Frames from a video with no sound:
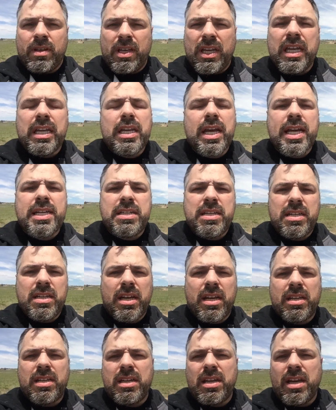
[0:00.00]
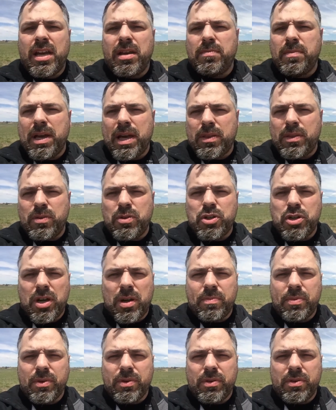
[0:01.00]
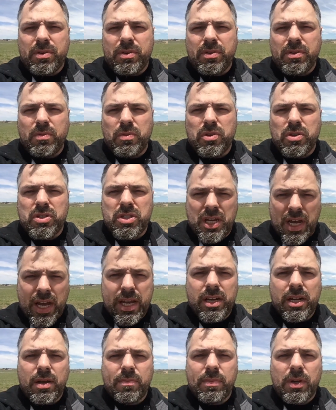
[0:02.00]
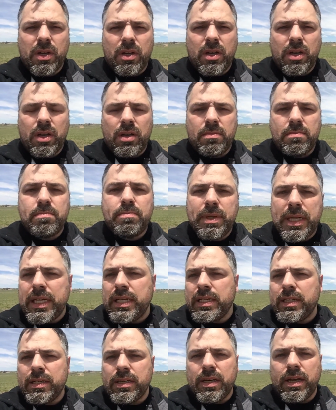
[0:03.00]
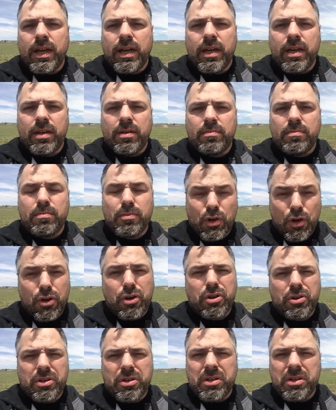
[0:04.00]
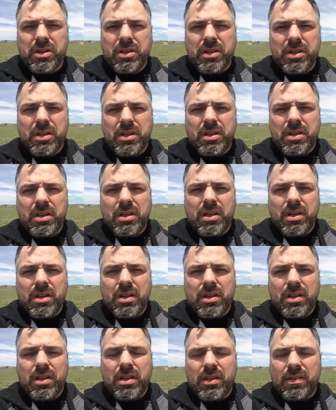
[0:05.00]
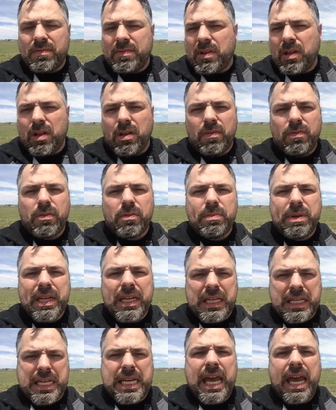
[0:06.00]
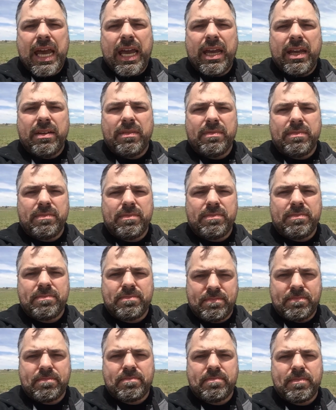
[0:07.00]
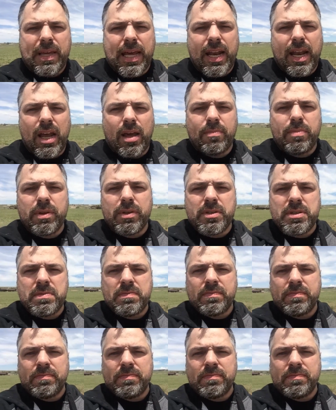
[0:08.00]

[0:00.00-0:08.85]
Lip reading: In 1998, Matthew Shepard was tied up, beaten, and murdered, all for being gay. That happened.